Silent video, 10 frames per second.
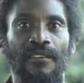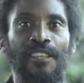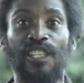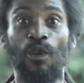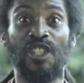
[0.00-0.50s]

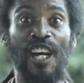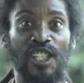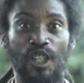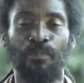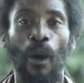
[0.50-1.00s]
This was not
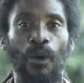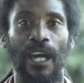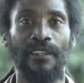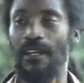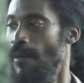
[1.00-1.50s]

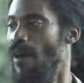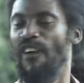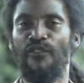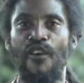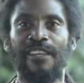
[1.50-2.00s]
spoken.
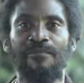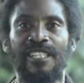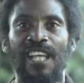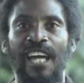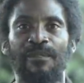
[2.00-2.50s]
My friend
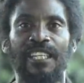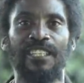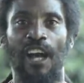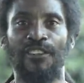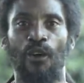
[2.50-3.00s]
beside me did
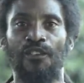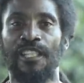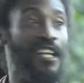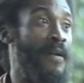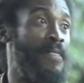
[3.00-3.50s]
not know this.
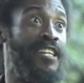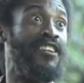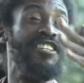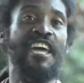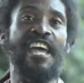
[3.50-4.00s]

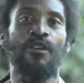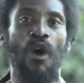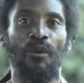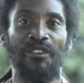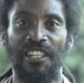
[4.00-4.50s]
Neither did
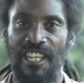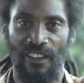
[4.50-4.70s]
anyone within the